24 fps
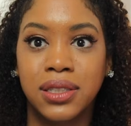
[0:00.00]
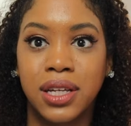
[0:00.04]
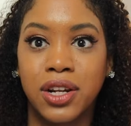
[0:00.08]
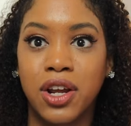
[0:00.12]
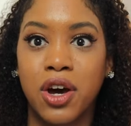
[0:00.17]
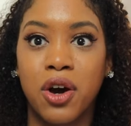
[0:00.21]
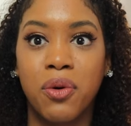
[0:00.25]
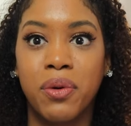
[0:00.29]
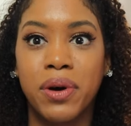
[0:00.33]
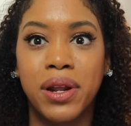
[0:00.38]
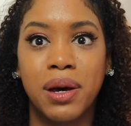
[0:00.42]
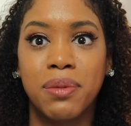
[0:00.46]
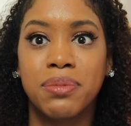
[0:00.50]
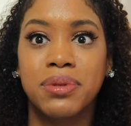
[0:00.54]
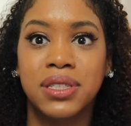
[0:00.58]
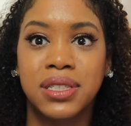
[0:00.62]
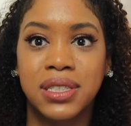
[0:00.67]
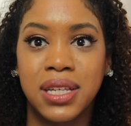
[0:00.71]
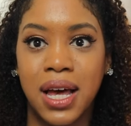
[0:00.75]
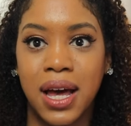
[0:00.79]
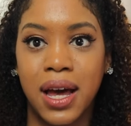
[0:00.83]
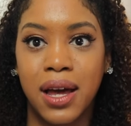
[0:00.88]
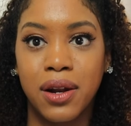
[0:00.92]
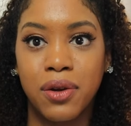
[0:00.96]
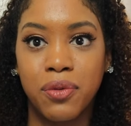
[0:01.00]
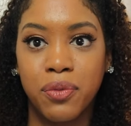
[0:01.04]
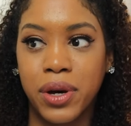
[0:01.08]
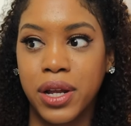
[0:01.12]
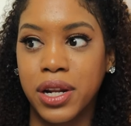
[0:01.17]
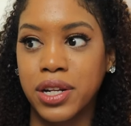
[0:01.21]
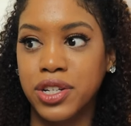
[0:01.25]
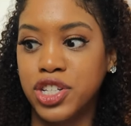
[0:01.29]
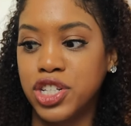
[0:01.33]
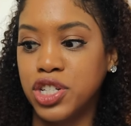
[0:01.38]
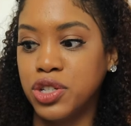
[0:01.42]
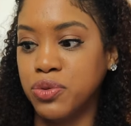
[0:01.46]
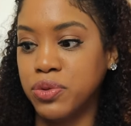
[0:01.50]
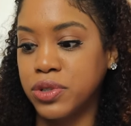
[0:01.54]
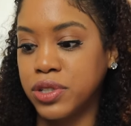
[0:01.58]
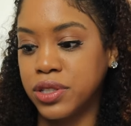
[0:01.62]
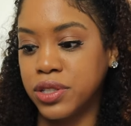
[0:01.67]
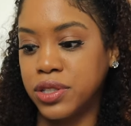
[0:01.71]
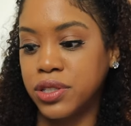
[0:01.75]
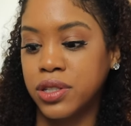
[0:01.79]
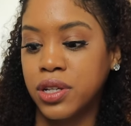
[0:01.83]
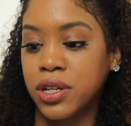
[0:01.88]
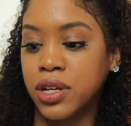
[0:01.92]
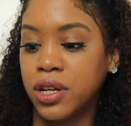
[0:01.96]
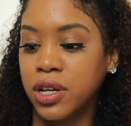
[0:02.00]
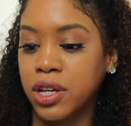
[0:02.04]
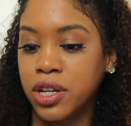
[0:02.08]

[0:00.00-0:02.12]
you know, and upset when she was,